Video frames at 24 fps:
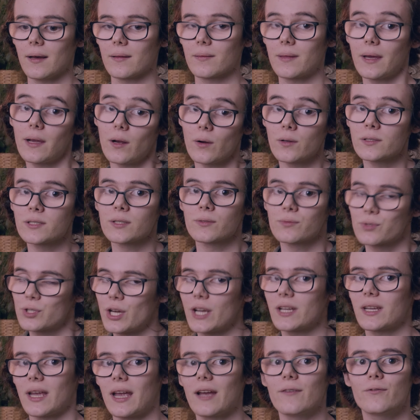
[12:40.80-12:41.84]
They also
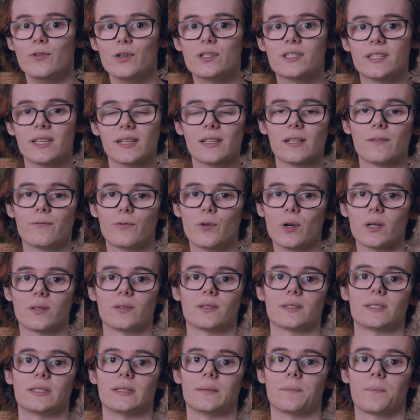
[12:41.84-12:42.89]
check every single
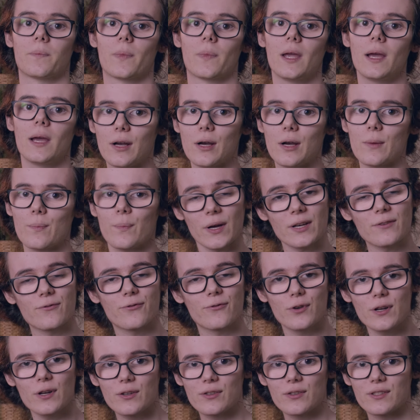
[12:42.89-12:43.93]
frequency. But
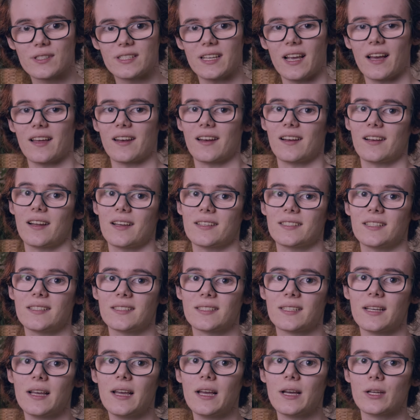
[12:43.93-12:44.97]
frequency
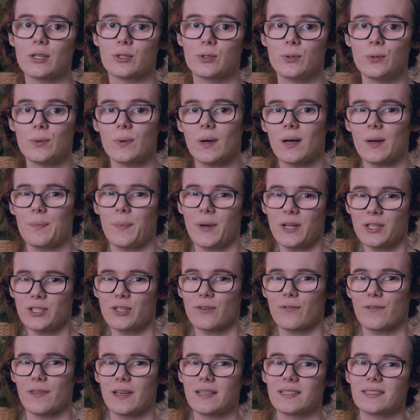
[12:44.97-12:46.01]
analyzers do a bunch
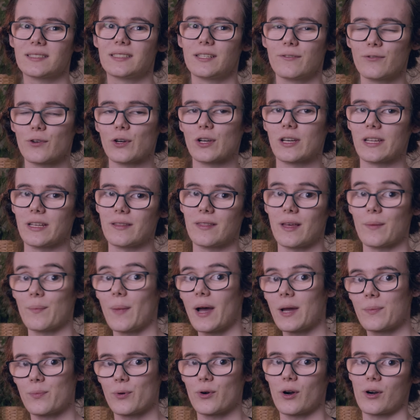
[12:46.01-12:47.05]
of things differently than
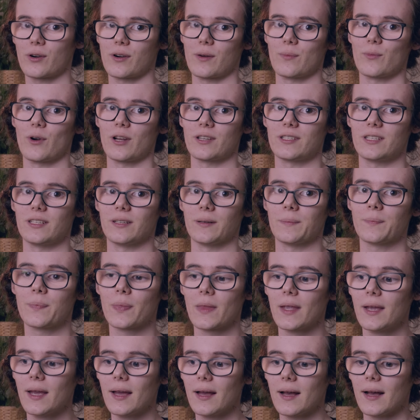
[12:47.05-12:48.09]
my program right here.
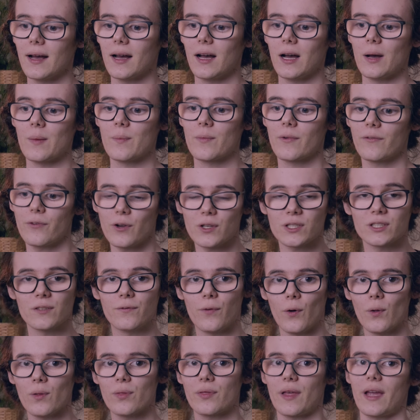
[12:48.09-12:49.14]
First of
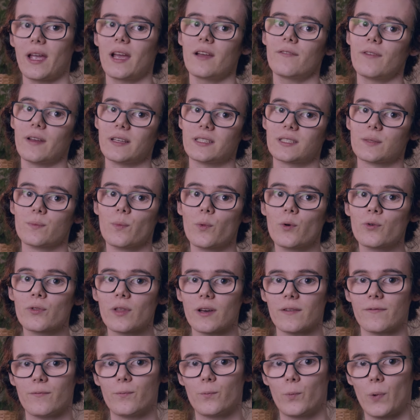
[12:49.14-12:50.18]
all, they have a
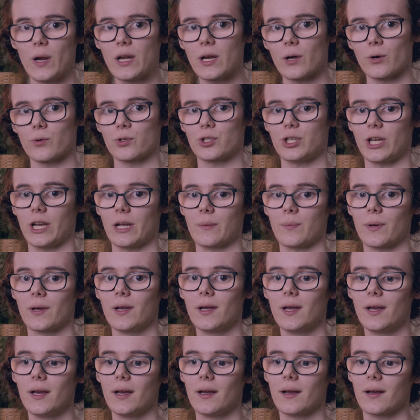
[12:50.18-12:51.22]
smoother window shape,
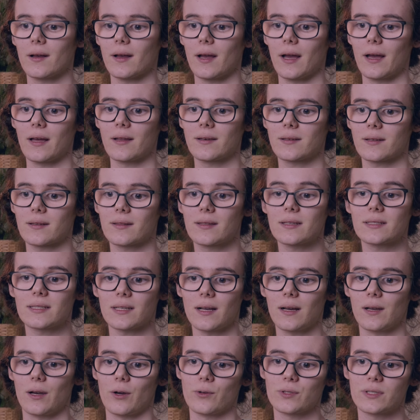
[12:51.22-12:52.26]
and this
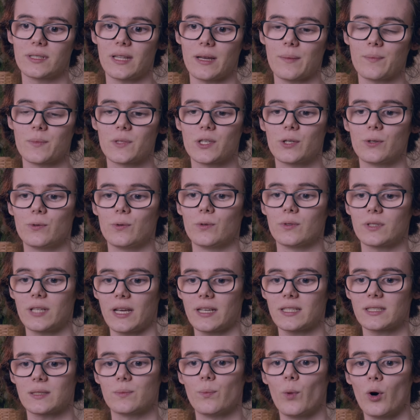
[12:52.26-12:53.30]
allows them to
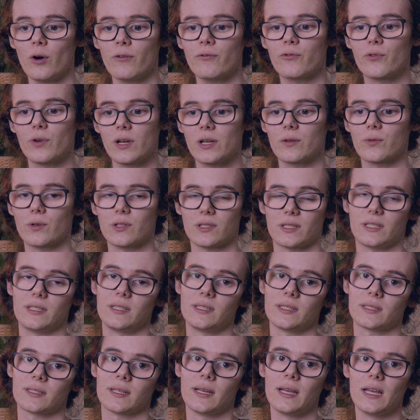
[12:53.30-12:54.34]
test more
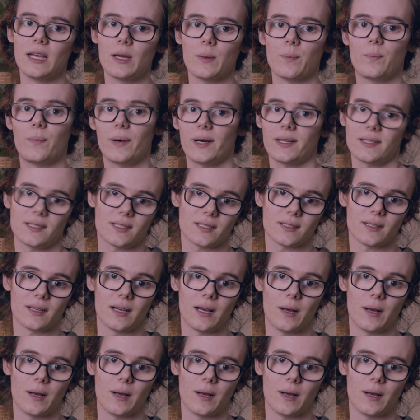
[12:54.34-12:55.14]
frequencies, but